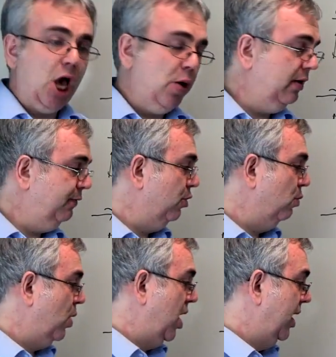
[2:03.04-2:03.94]
going for a
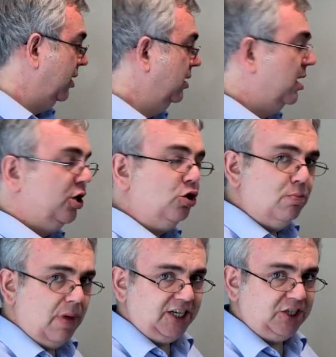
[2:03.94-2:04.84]
while, you're
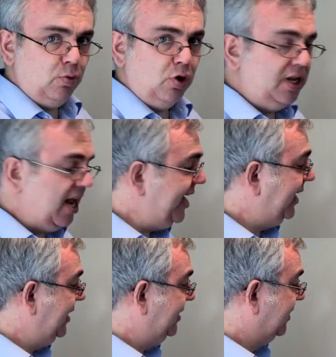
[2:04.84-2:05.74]
much more
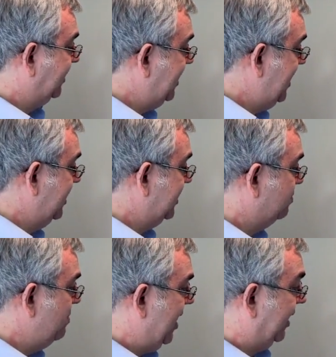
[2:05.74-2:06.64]
likely to see
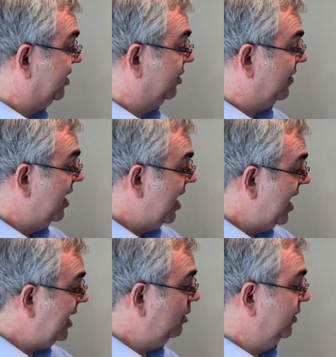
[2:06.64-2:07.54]
this mix of
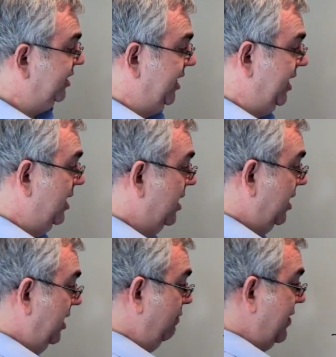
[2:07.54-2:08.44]
equity,
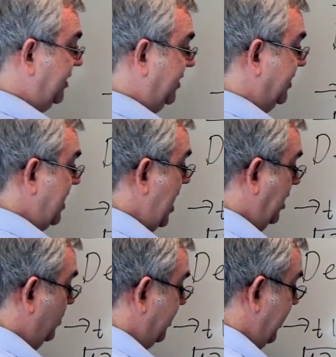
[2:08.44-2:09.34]
investors'
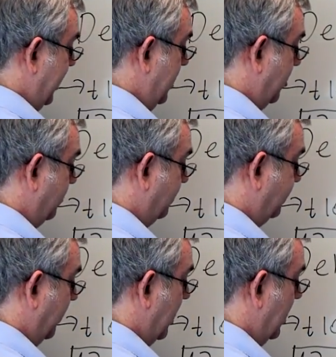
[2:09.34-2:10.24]
equity,
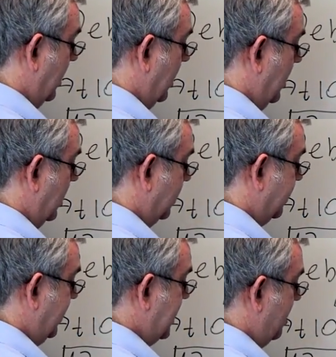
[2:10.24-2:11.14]

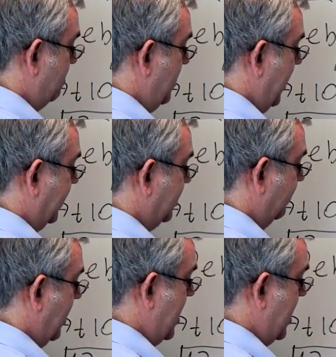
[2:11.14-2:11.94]
see that mix of